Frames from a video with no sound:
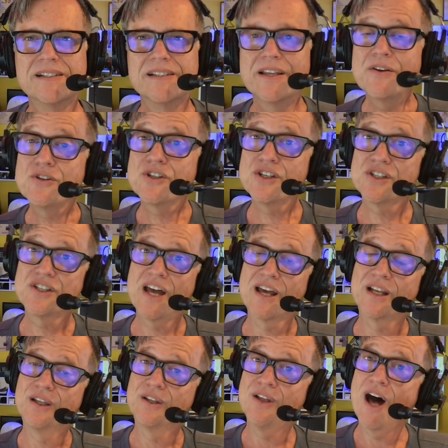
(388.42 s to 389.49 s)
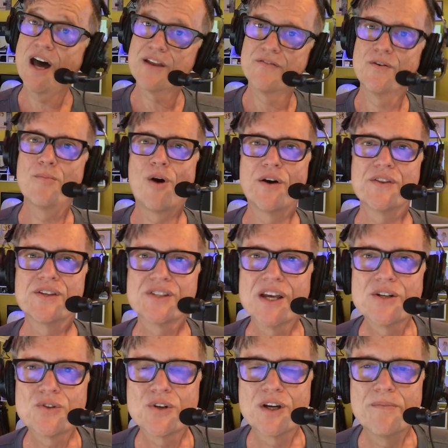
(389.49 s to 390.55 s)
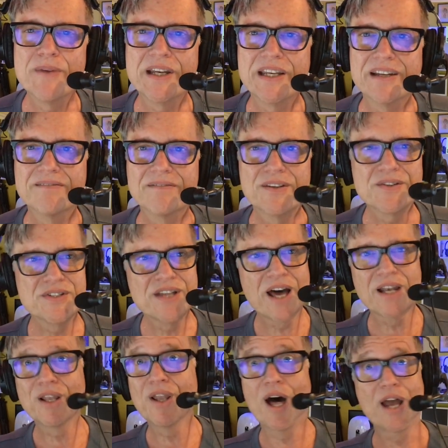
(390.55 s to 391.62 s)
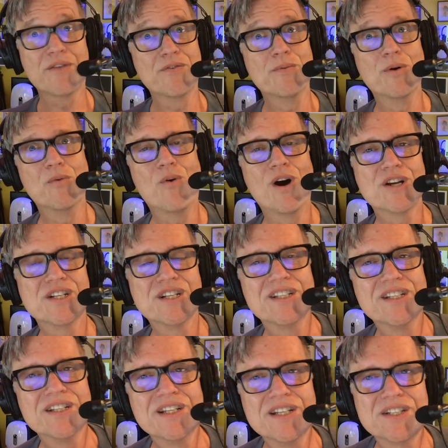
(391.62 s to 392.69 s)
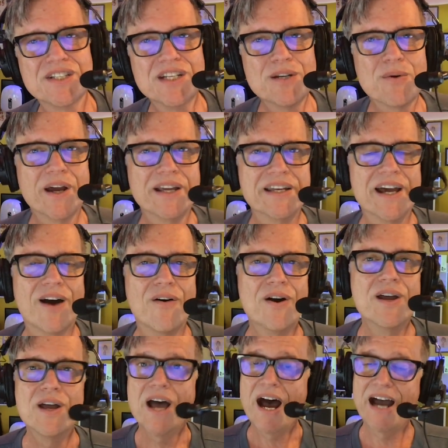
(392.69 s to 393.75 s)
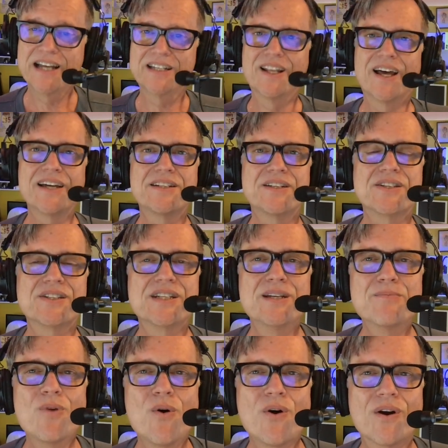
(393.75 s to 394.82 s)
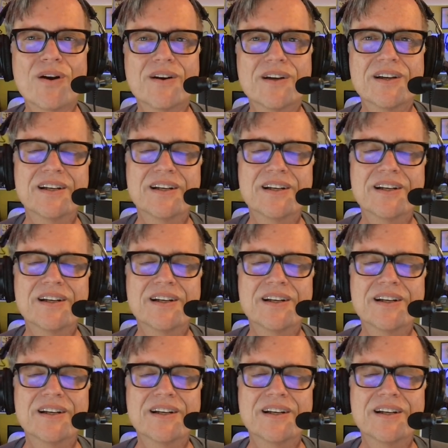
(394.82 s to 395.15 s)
There's just not a lot of them on the Central Committee. There's not a lot of them in Washington, D.C. right now. I'd like to see more.